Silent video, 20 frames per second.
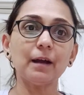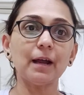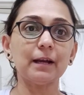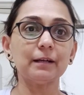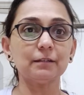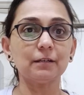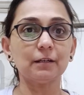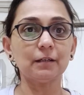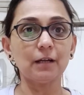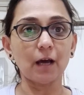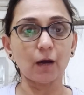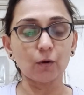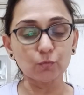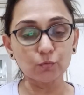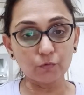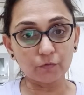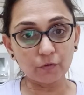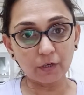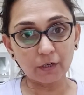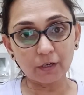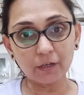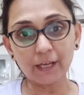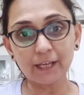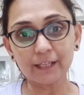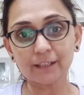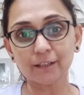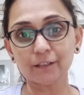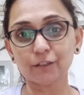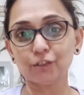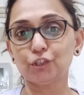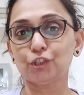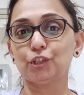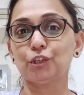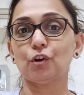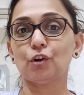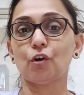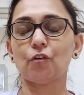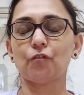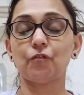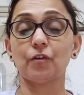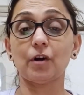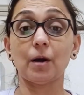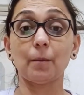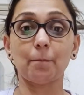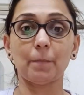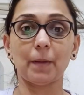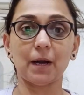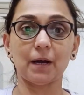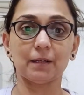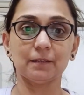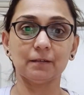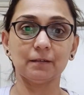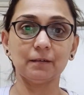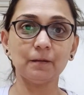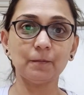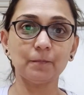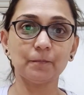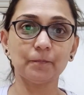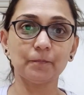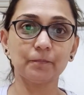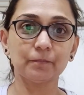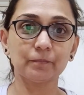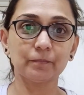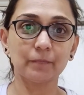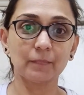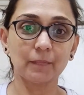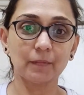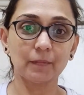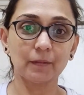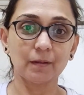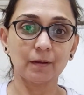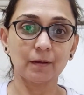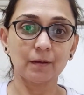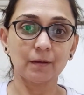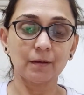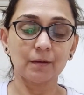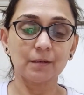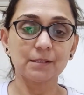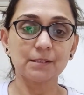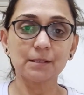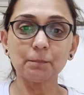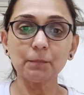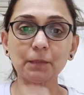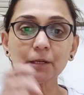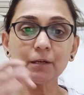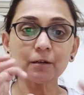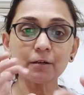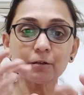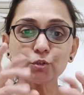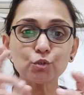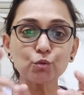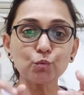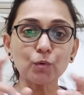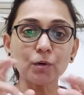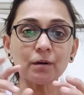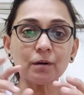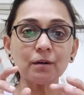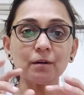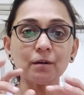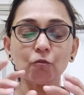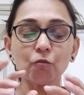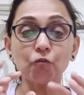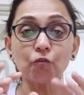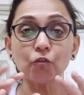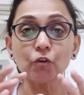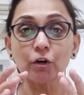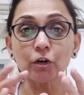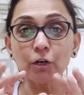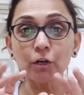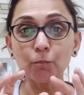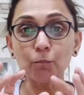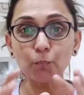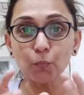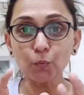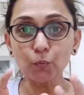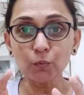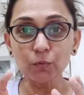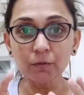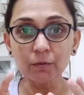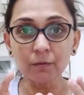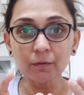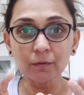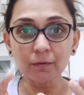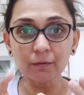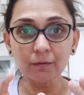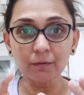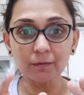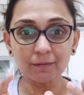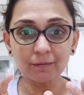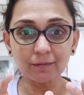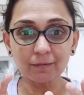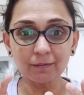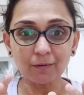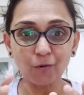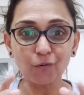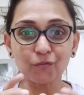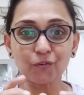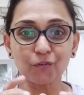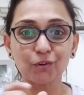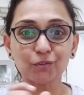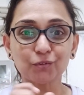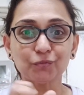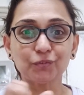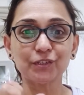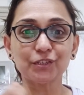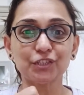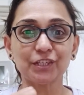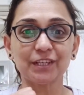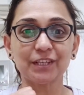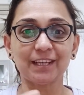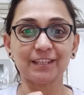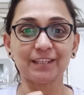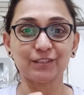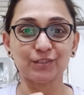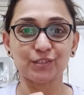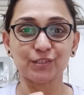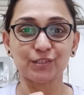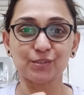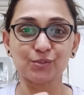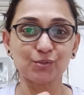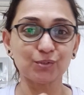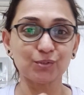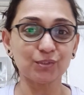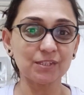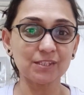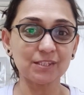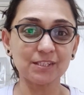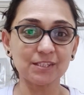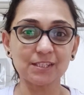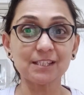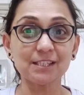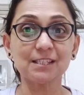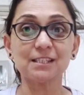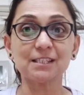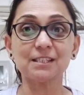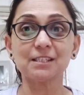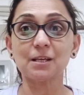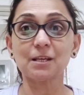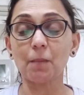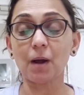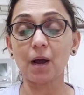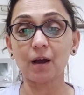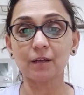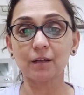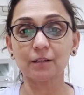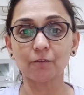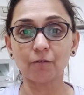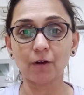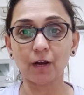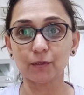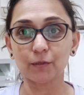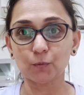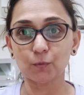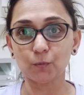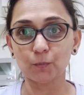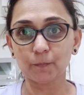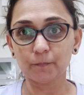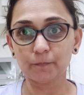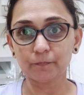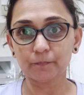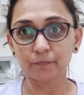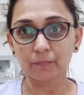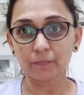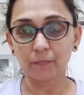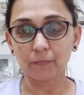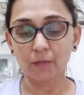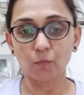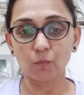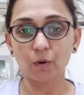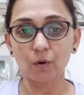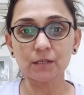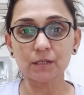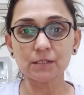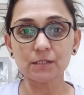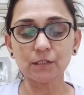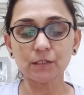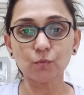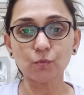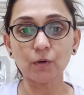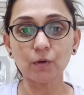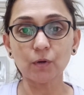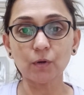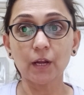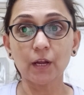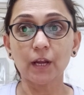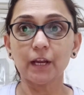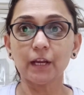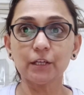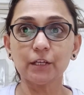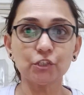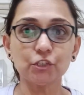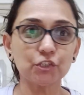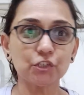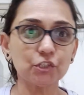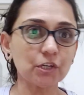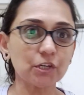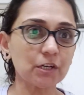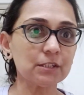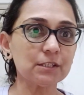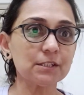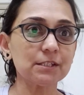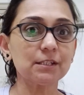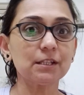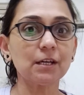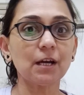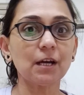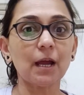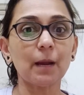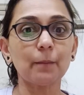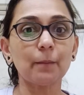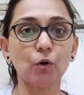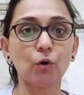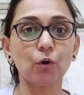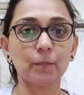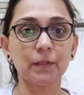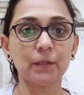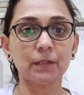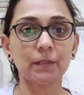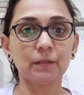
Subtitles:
and the downward energy of apana, similar to a whirlpool of converging energy. So this is samana vayu. What does it do? It churns the abdomen,